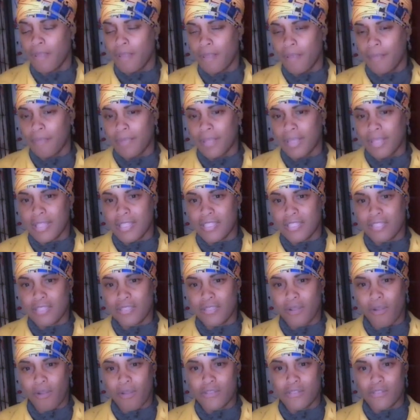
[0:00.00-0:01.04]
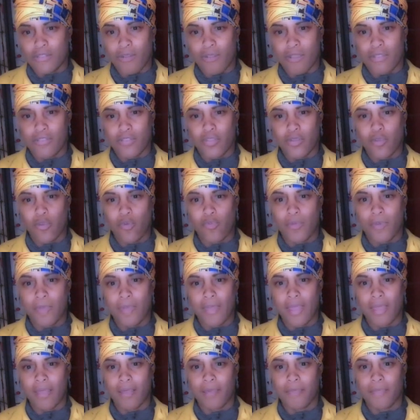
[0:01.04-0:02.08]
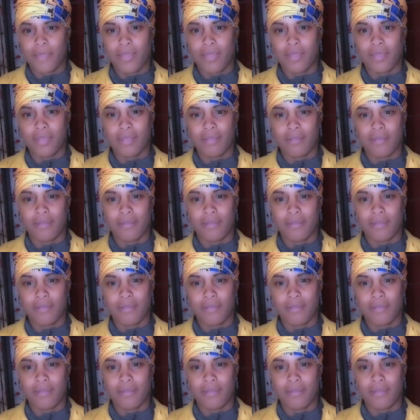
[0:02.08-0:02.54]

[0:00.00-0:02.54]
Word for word: places are starting to open back up again.